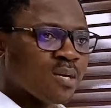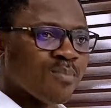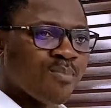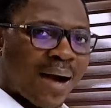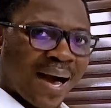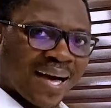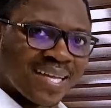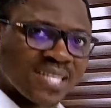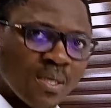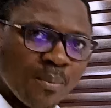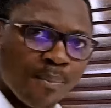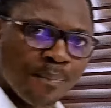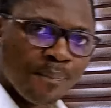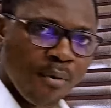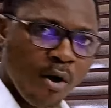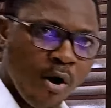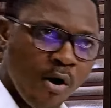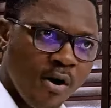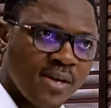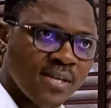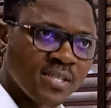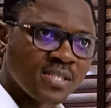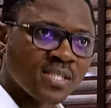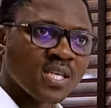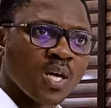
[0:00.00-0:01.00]
But at the
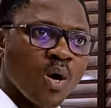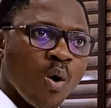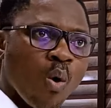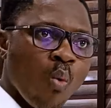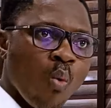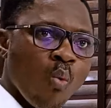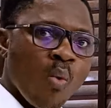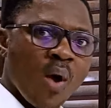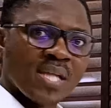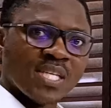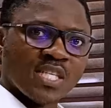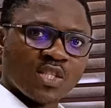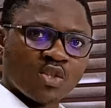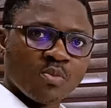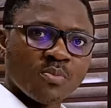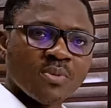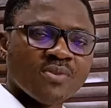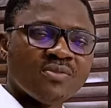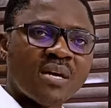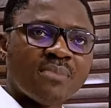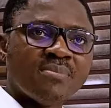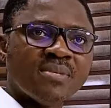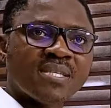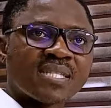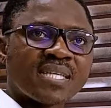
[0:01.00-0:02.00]
point when it will be
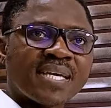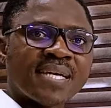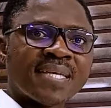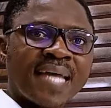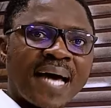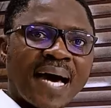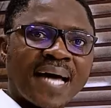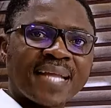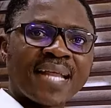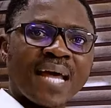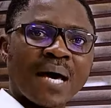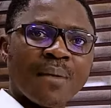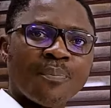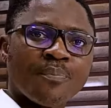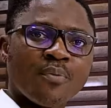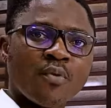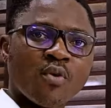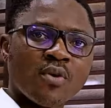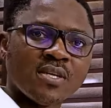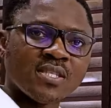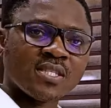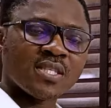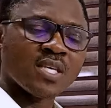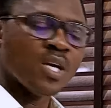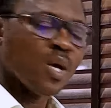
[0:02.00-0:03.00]
remitted, at that
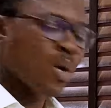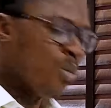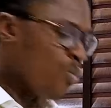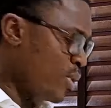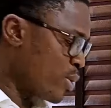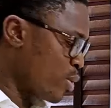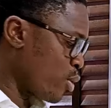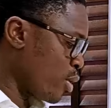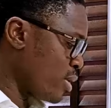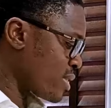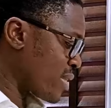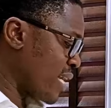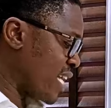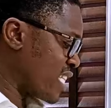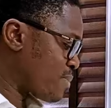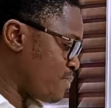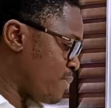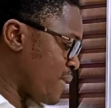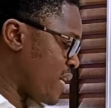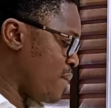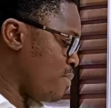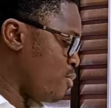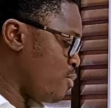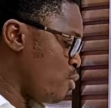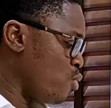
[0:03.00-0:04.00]
point, withholding tax
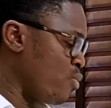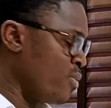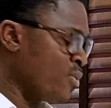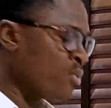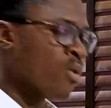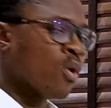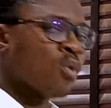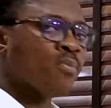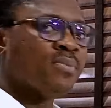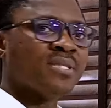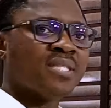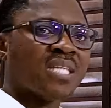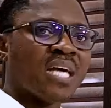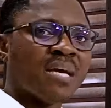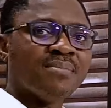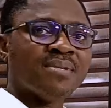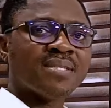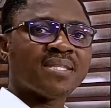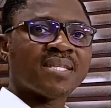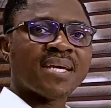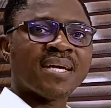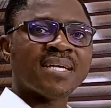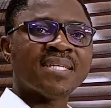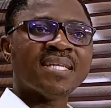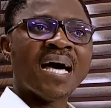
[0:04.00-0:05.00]
payable will be
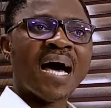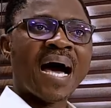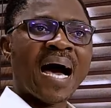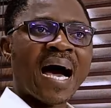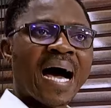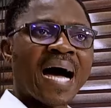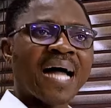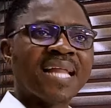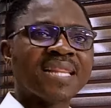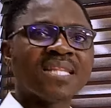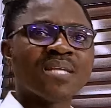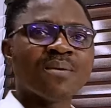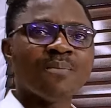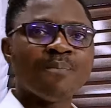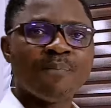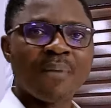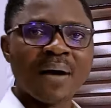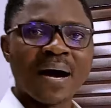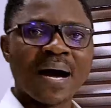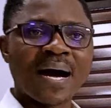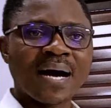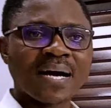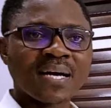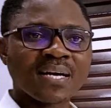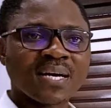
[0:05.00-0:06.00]
debited and the
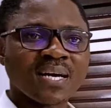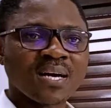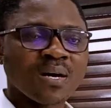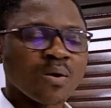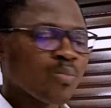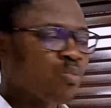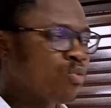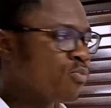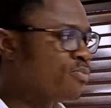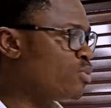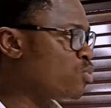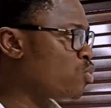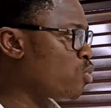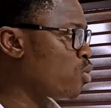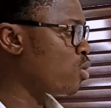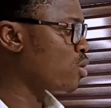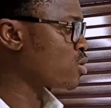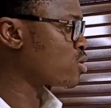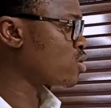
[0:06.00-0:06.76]
bank will be what?